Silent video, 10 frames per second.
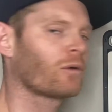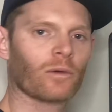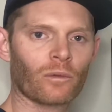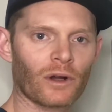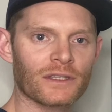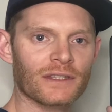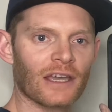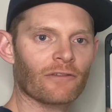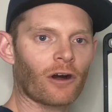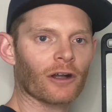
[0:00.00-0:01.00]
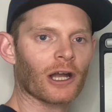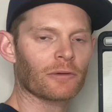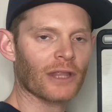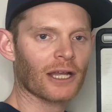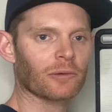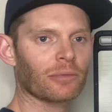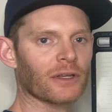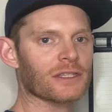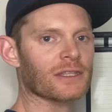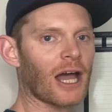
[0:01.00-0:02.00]
Once they've all come to that
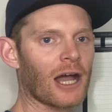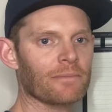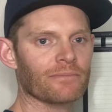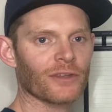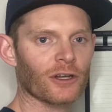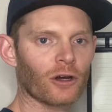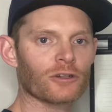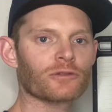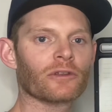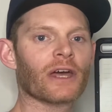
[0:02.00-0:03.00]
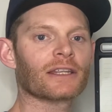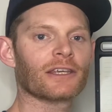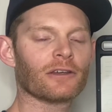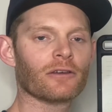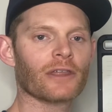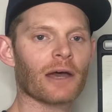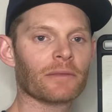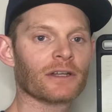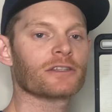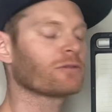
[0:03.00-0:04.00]
complete stop, the coach will then cue them to